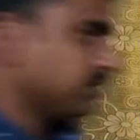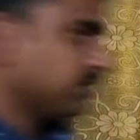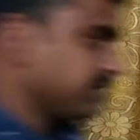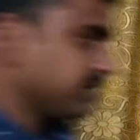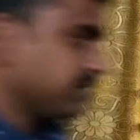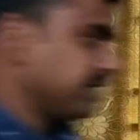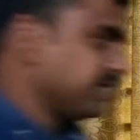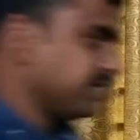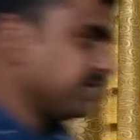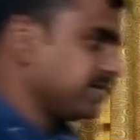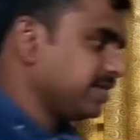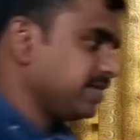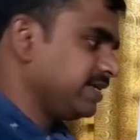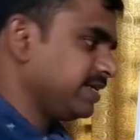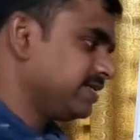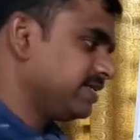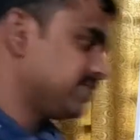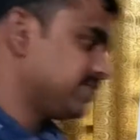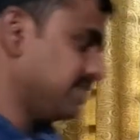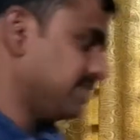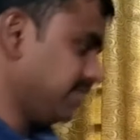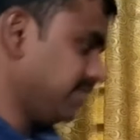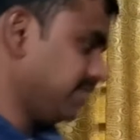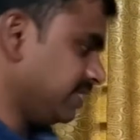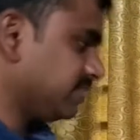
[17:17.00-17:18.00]
theta
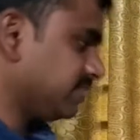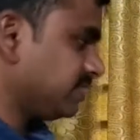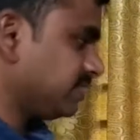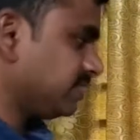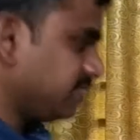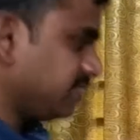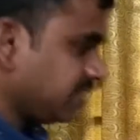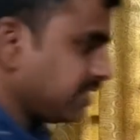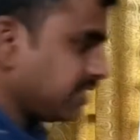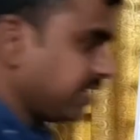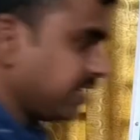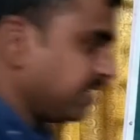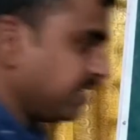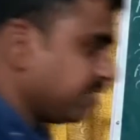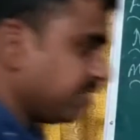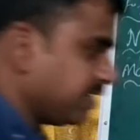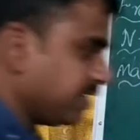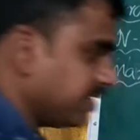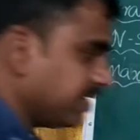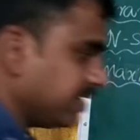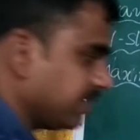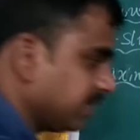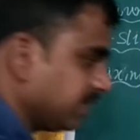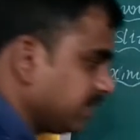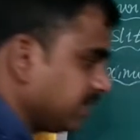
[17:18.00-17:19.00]
is less than 90
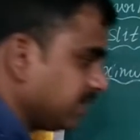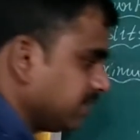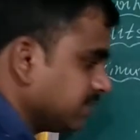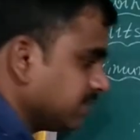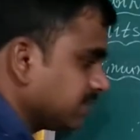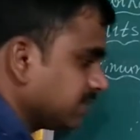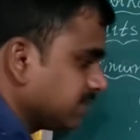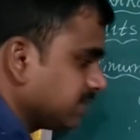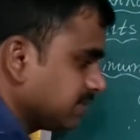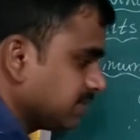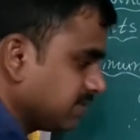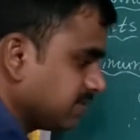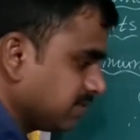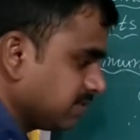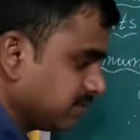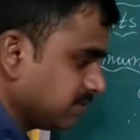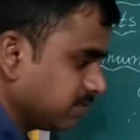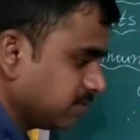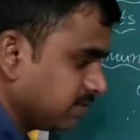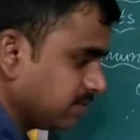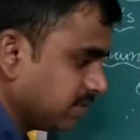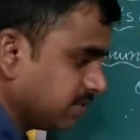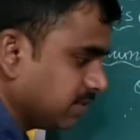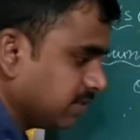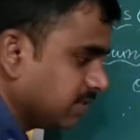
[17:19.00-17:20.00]
degrees,
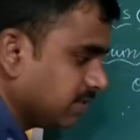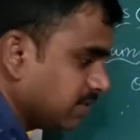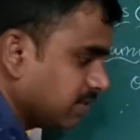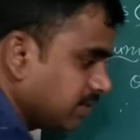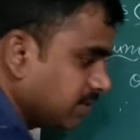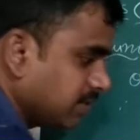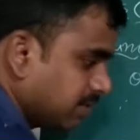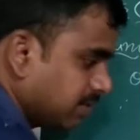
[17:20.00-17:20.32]
the